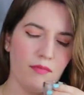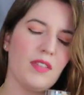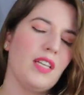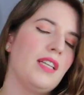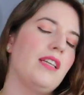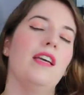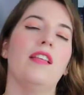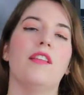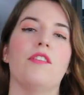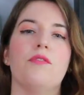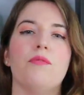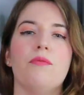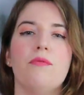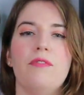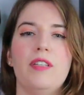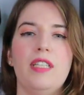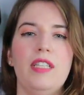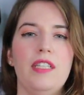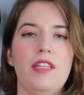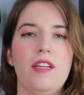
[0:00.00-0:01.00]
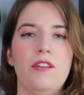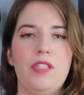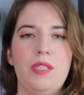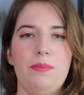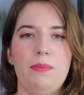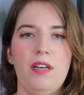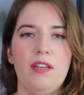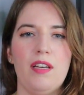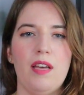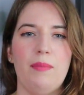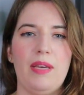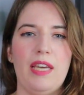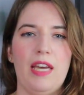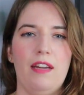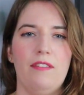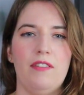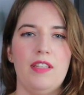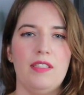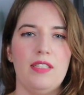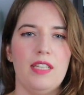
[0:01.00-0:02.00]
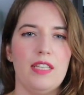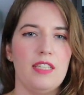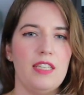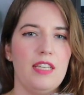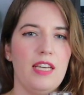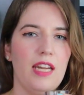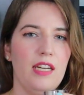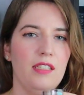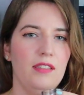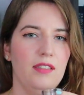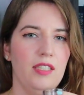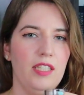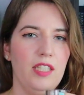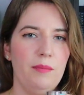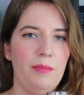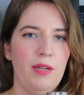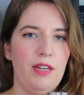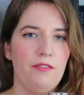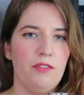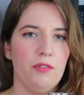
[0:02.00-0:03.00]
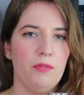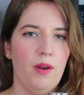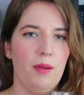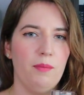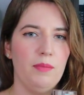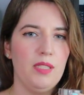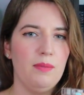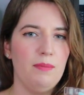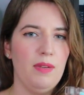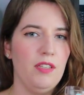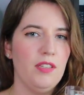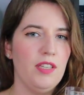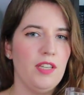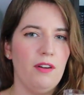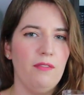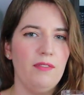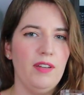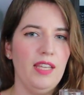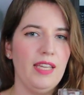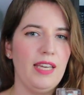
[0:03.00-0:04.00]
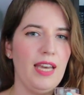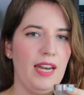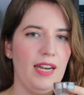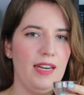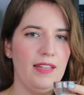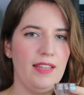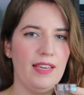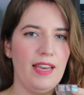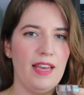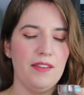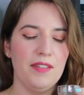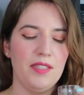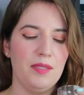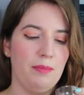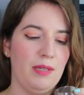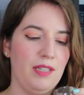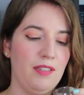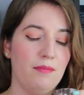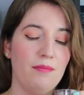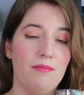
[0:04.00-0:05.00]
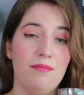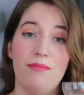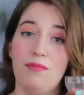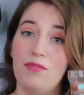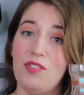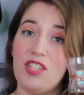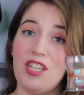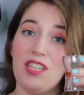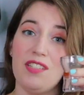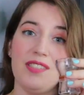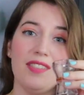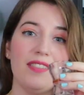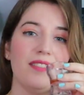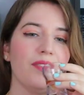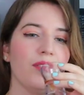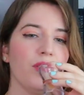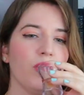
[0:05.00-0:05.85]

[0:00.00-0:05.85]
Yeah, there's really no smell coming out of this. Like you get a little bit of a rum smell, you don't really get anything else, but cheers.